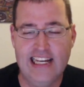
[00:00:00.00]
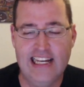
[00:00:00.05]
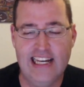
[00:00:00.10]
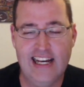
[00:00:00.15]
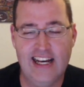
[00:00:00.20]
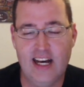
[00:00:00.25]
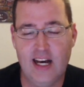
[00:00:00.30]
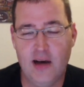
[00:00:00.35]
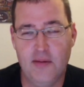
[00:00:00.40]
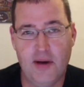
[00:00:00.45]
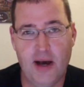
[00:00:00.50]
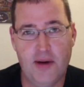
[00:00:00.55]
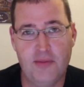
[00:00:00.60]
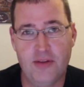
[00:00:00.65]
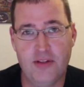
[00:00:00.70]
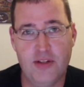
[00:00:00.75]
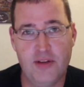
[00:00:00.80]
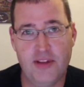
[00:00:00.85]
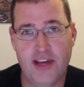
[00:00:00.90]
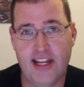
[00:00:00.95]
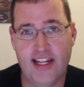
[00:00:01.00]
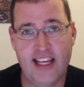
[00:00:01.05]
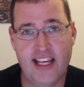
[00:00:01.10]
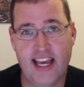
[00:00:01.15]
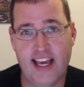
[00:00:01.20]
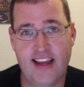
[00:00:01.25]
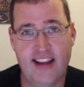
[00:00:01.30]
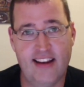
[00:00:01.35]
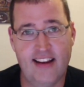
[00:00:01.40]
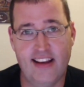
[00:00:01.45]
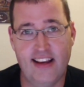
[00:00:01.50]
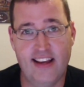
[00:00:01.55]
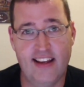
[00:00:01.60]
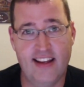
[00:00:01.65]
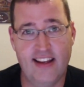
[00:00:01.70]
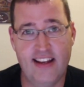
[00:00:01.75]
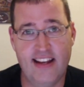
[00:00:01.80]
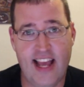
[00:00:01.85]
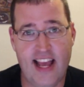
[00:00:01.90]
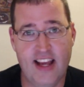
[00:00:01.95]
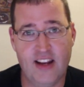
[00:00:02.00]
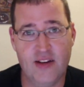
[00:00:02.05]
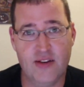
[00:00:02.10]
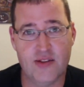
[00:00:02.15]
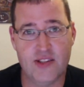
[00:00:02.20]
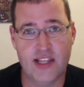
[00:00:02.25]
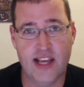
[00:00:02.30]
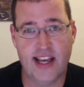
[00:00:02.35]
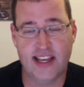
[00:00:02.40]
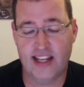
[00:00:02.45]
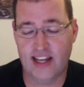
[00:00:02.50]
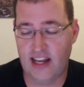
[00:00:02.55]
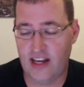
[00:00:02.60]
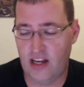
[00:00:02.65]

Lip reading: I would do that again in a nanosecond. I